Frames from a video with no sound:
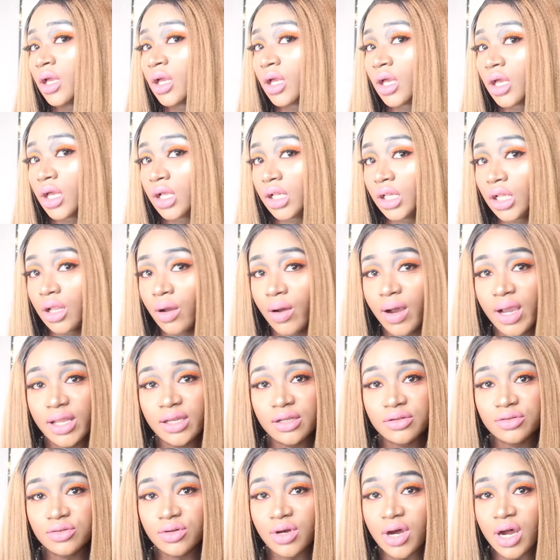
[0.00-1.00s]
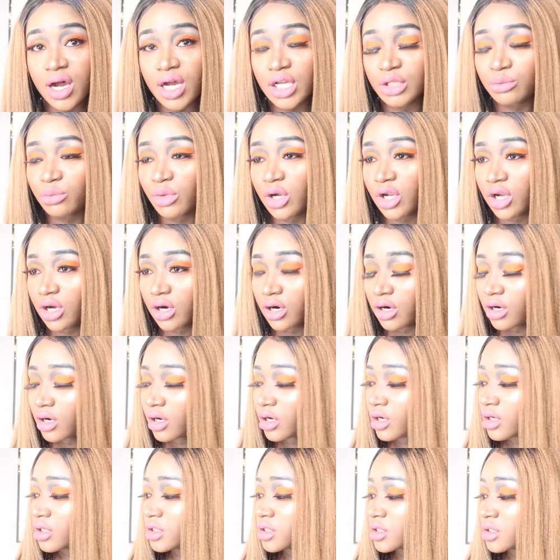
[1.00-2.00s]
And now I need to add my
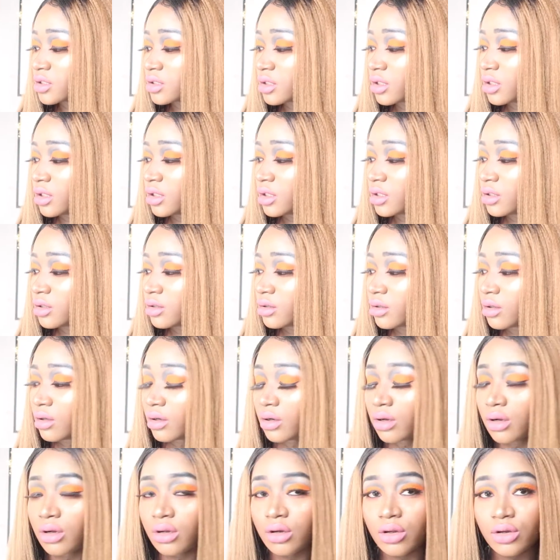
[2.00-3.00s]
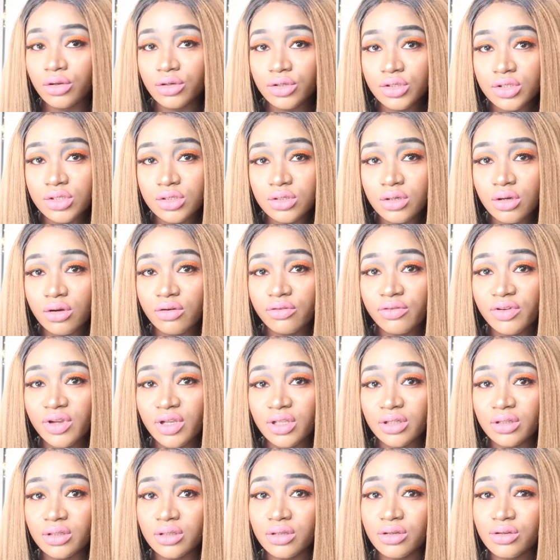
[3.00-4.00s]
card and all other stuff,
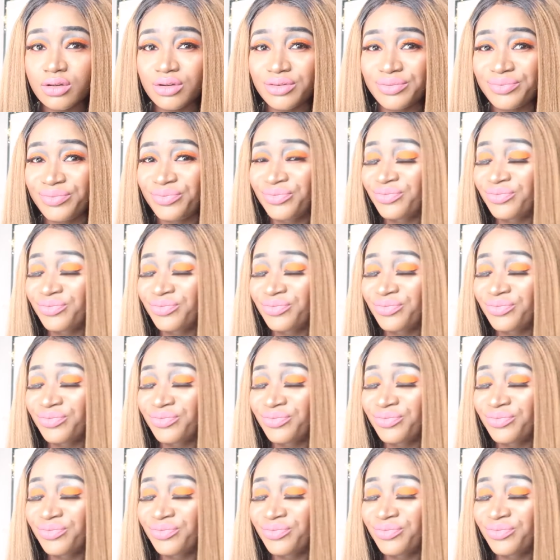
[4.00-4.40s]
and